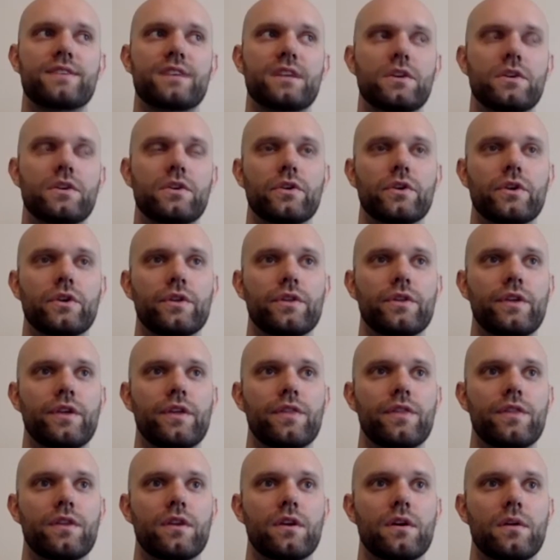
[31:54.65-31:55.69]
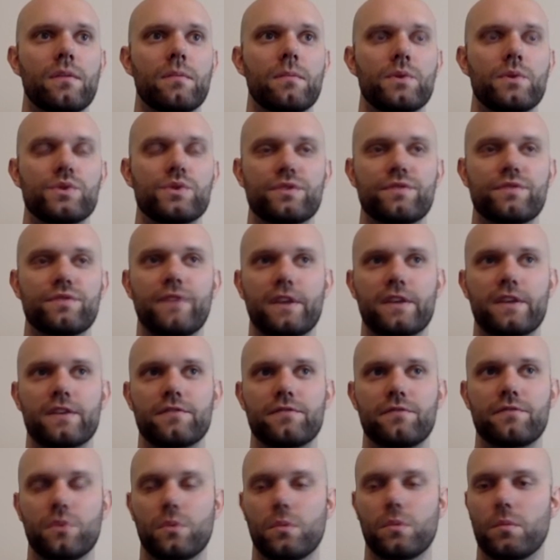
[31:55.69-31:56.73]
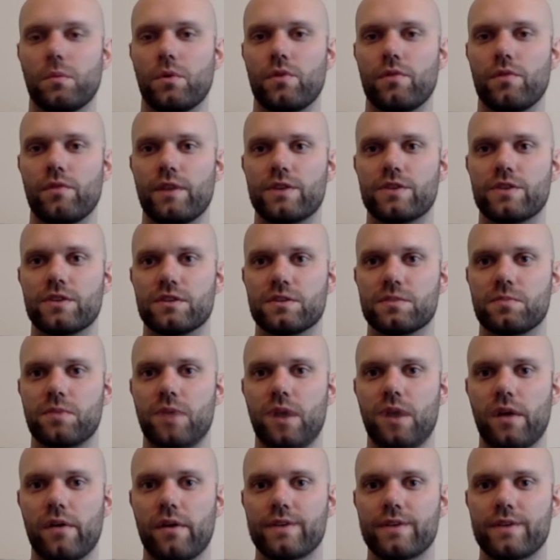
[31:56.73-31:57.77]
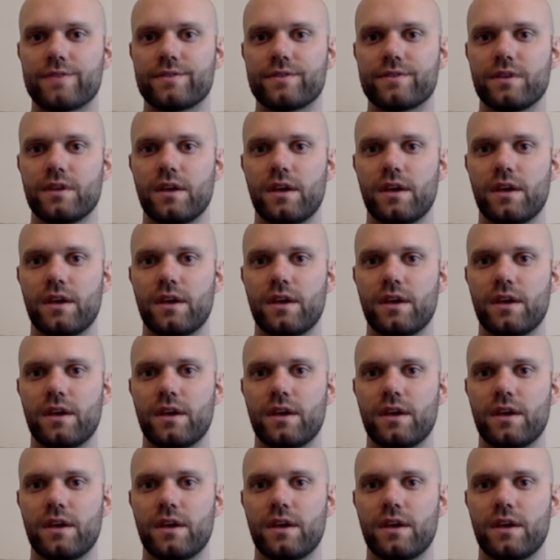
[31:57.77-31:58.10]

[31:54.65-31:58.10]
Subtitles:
earlier that the most effective form of motivation is progress.